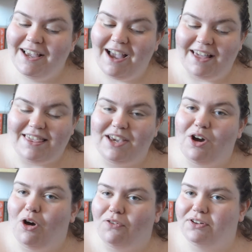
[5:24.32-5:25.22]
I think
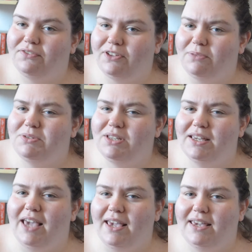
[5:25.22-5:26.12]
often films can
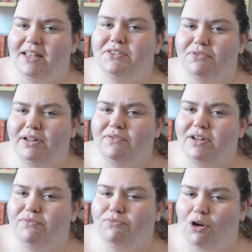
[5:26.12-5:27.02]
get kids really,
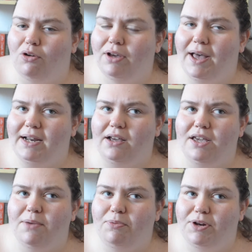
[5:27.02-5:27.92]
really wrong, and I
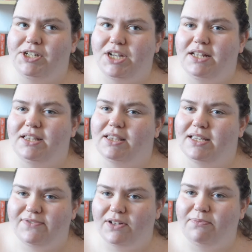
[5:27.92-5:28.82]
appreciate that
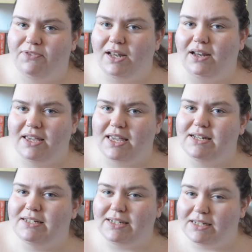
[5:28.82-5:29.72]
this film felt like
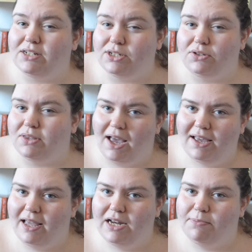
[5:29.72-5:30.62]
it didn't do that
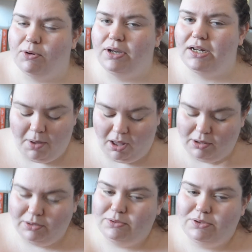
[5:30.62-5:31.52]
at any point. But
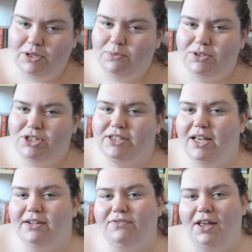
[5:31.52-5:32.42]
I also was just
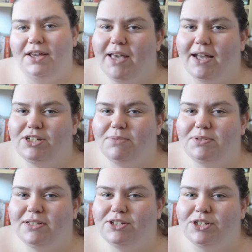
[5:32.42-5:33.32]
kind of like, ketchup's
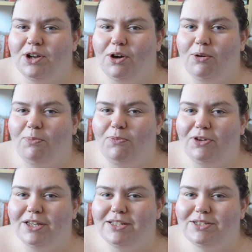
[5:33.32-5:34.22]
such an
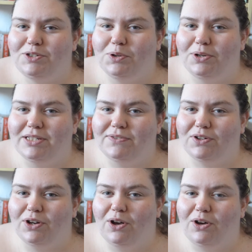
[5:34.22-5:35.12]
obvious choice for
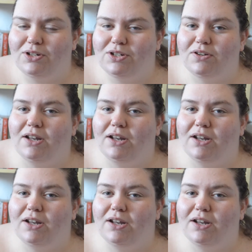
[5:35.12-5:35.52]
a hot dog.